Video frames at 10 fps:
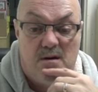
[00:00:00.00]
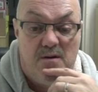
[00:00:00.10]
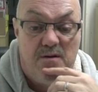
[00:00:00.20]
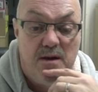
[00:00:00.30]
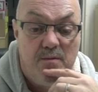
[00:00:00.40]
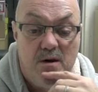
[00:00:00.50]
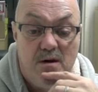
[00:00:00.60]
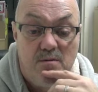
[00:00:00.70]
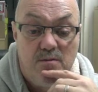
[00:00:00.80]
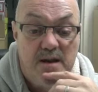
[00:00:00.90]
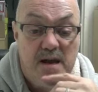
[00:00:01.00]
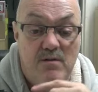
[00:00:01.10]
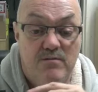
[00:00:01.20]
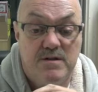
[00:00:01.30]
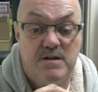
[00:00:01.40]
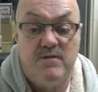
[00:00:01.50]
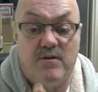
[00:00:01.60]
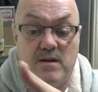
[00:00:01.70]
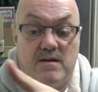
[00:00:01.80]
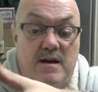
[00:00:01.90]
And there we are, we're now
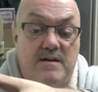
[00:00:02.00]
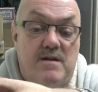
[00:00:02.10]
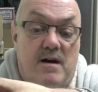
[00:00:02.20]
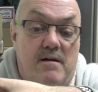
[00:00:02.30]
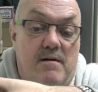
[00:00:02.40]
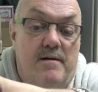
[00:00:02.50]
receiving data.